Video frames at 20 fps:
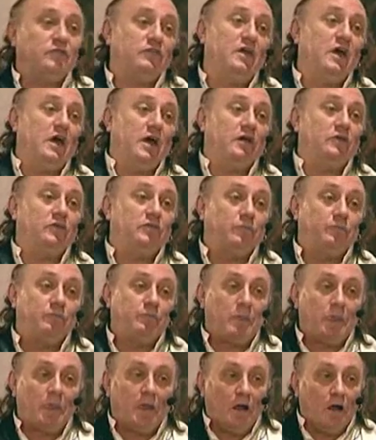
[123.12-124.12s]
things.
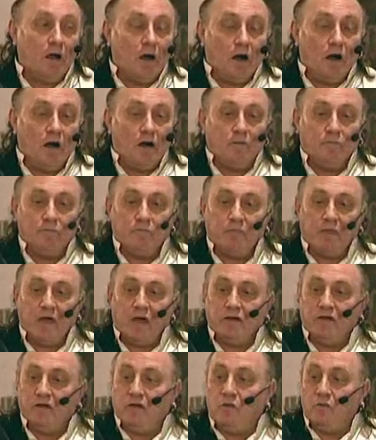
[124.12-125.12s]

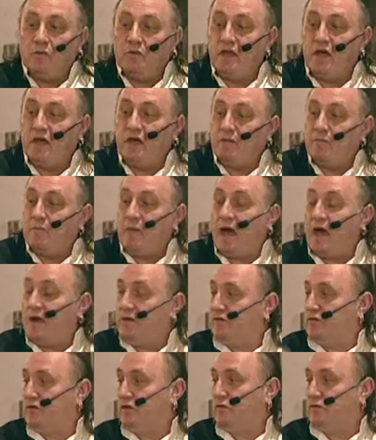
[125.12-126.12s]
When they get mad
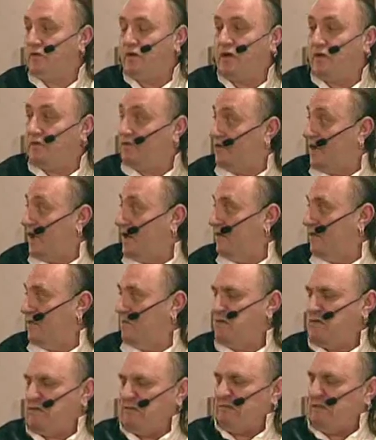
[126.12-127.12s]
at children and say to them,
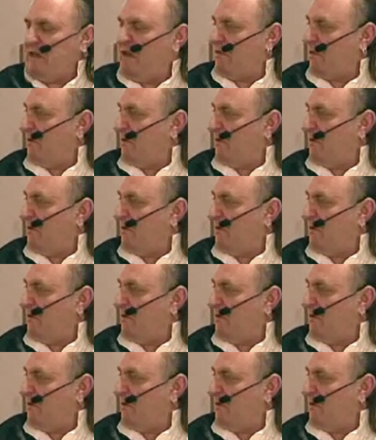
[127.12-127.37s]
you'll never